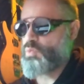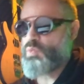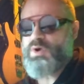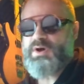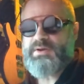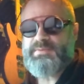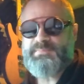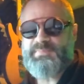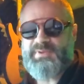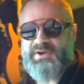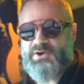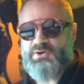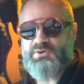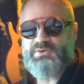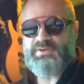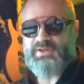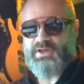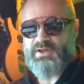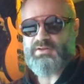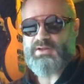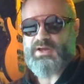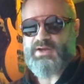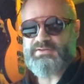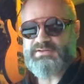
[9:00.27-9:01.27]
One
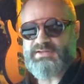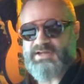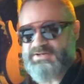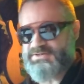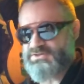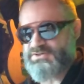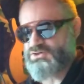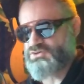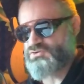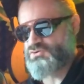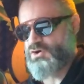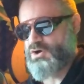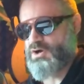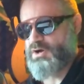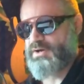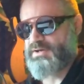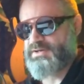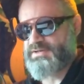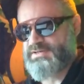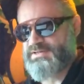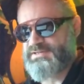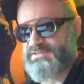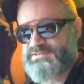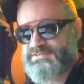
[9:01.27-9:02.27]
parallel I'd like to draw
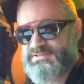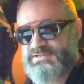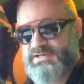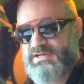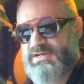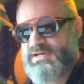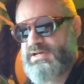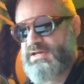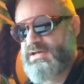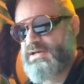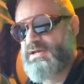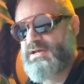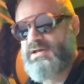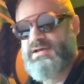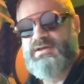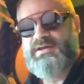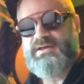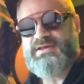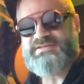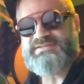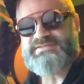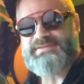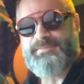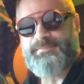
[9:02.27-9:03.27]
is
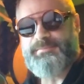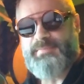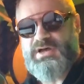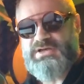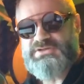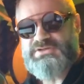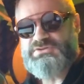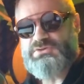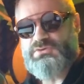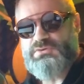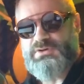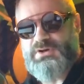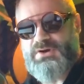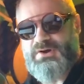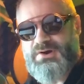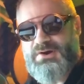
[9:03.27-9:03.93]
the muscle